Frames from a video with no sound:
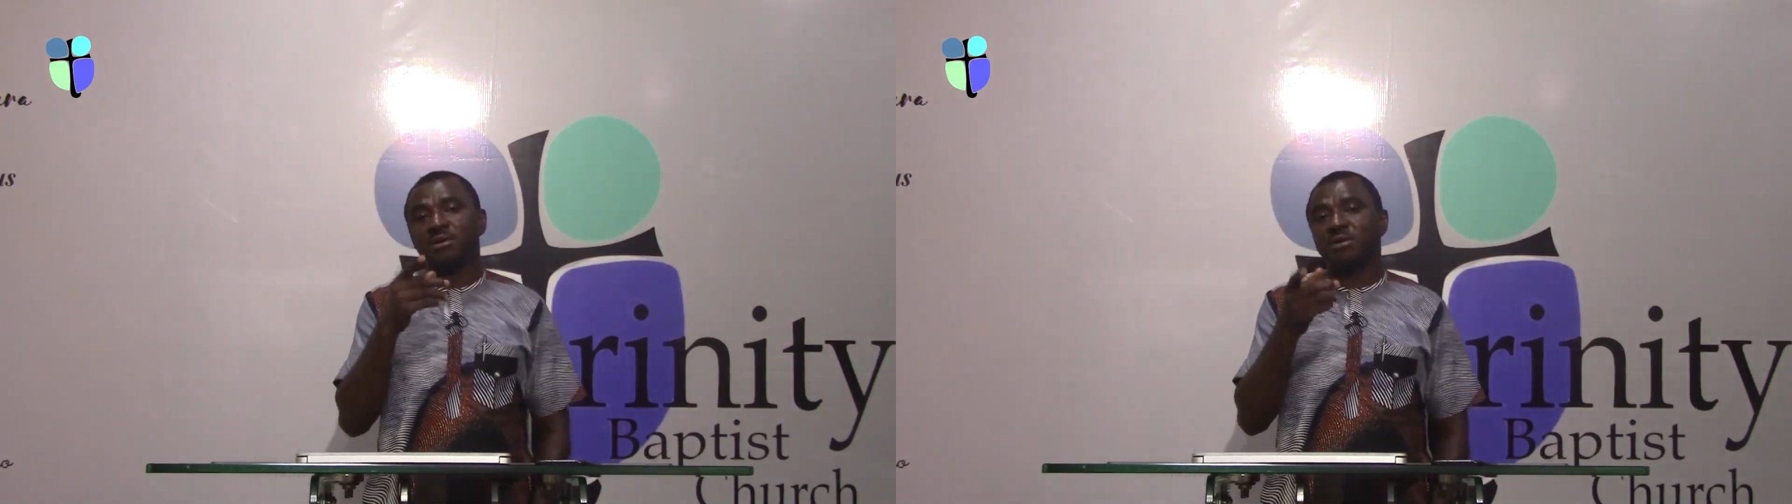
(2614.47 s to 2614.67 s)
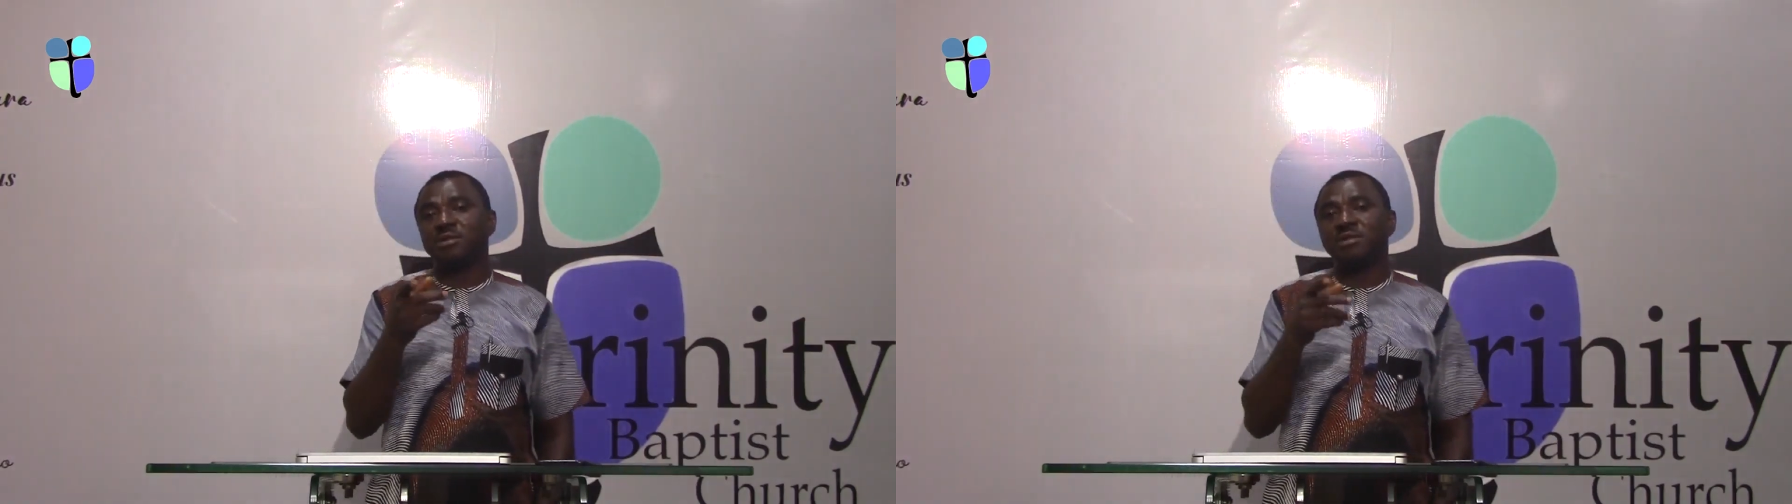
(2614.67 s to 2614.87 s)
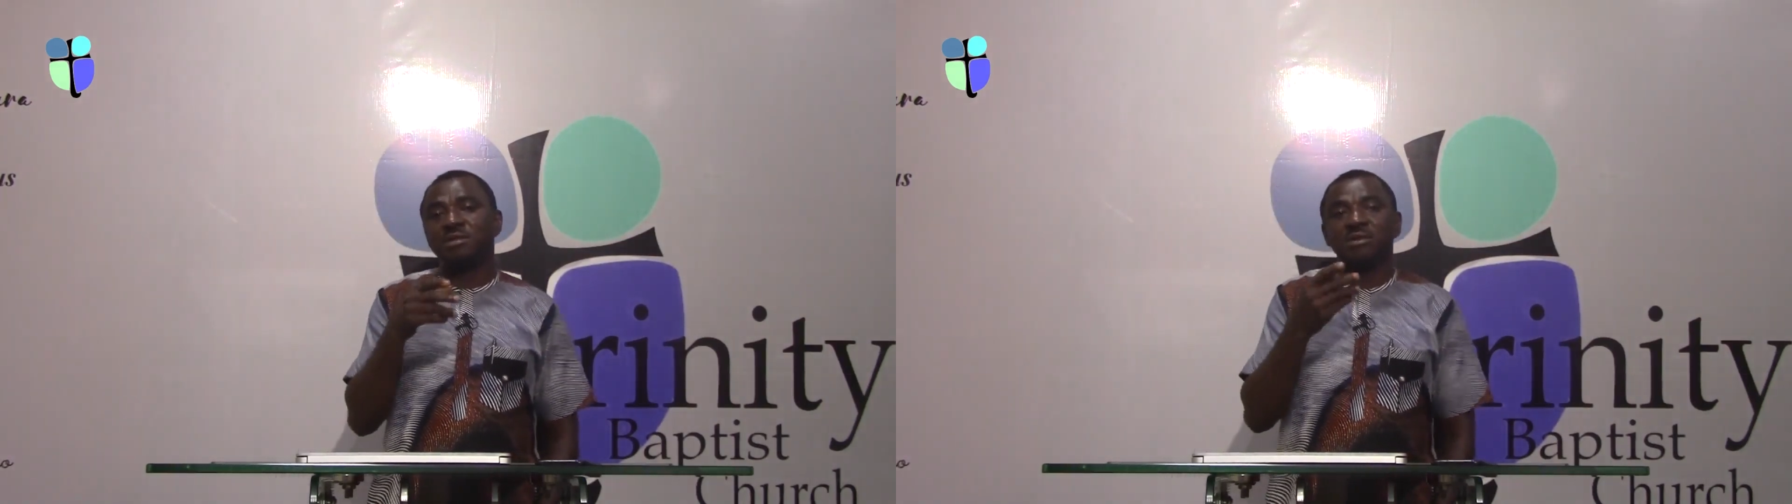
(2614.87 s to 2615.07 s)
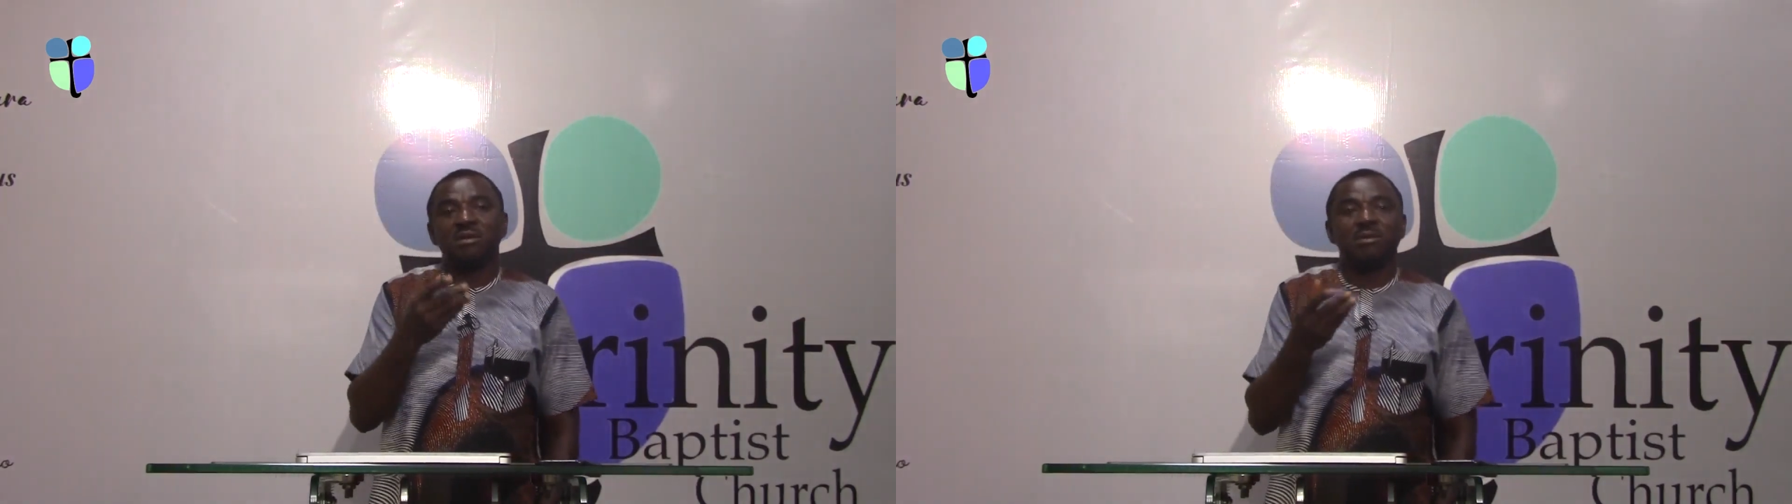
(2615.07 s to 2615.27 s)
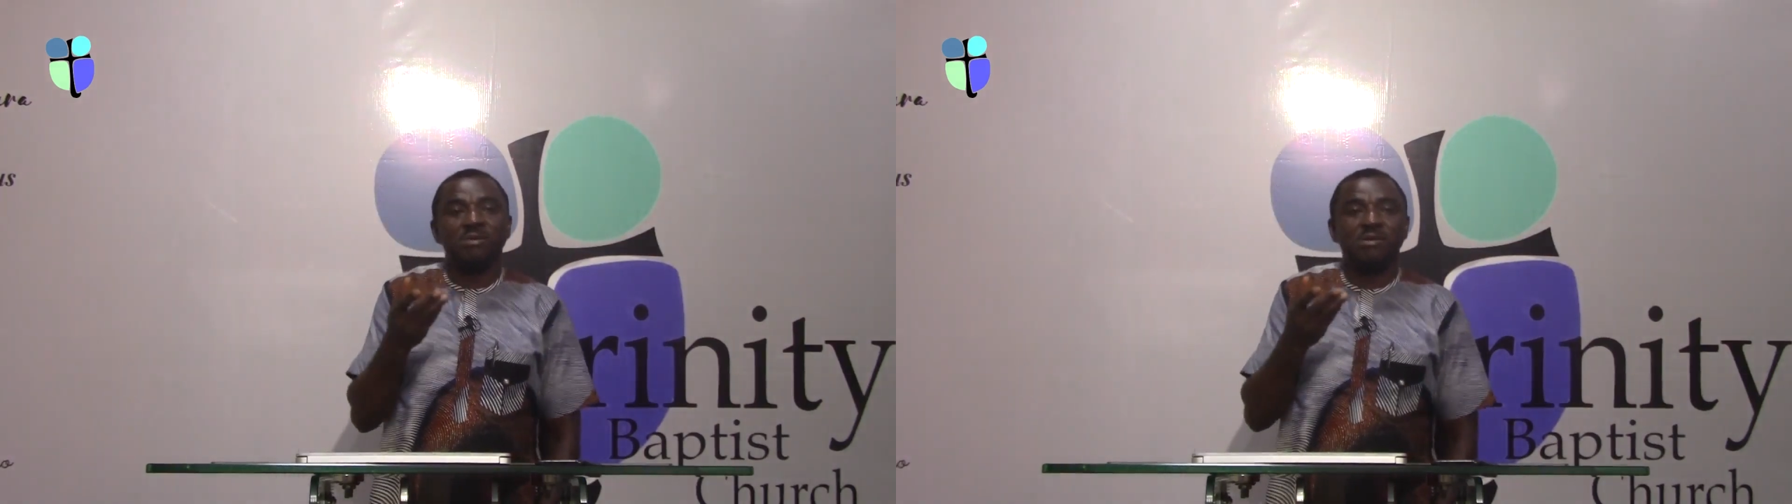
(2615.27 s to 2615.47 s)
God, it's not your
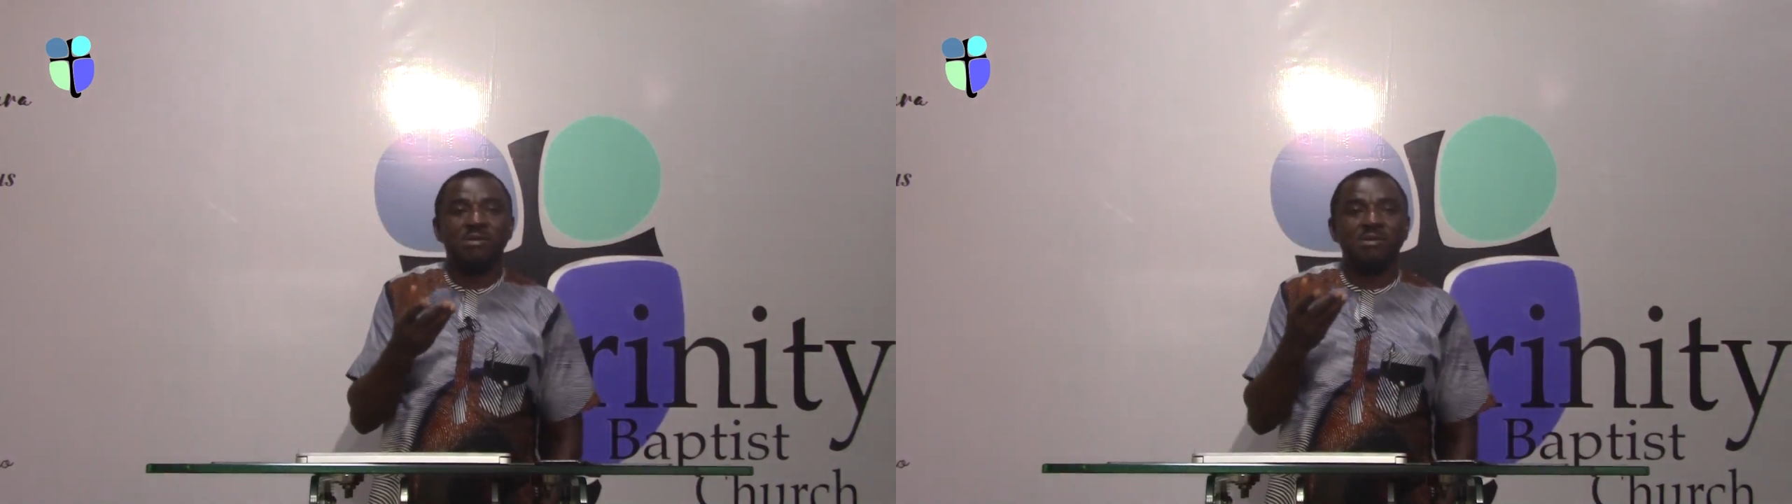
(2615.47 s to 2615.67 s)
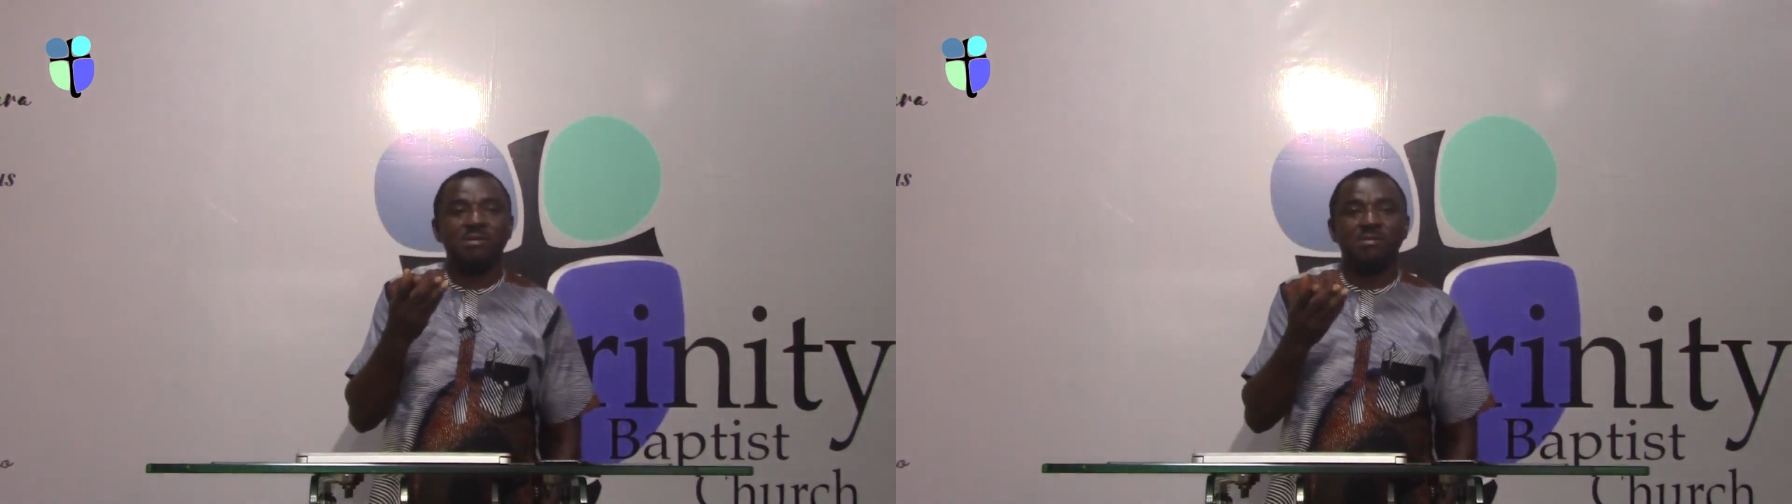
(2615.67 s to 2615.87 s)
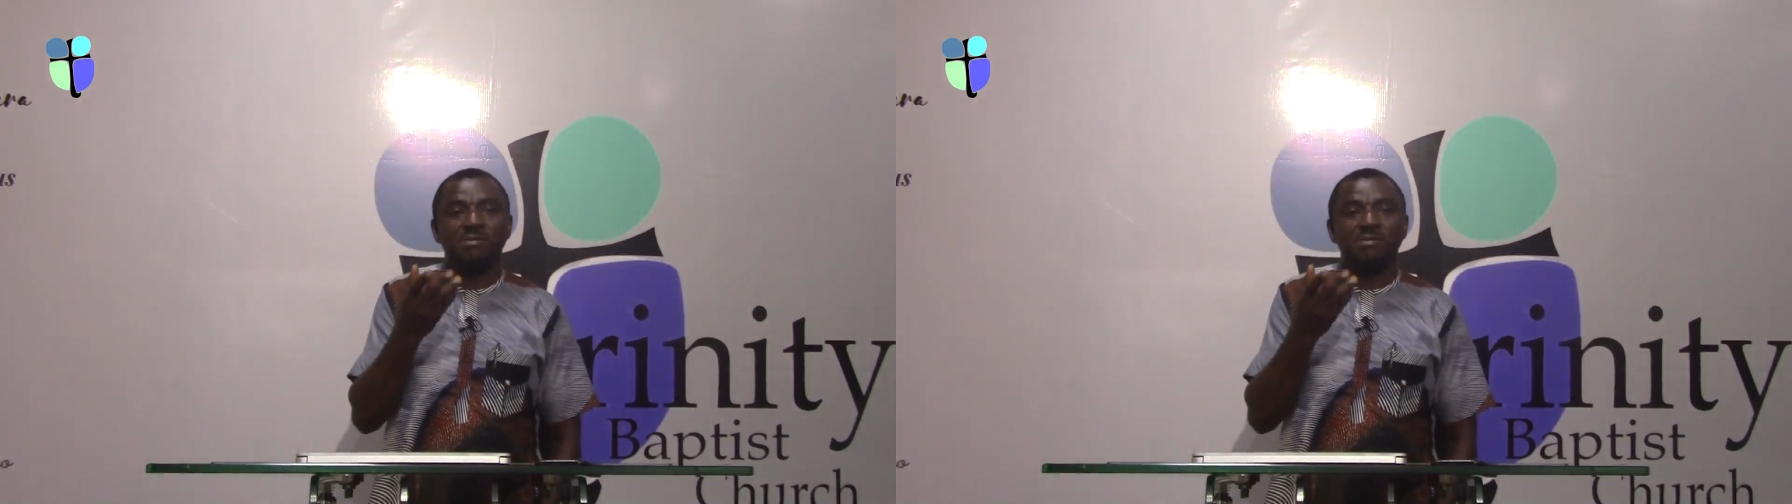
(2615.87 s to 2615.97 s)
remorse.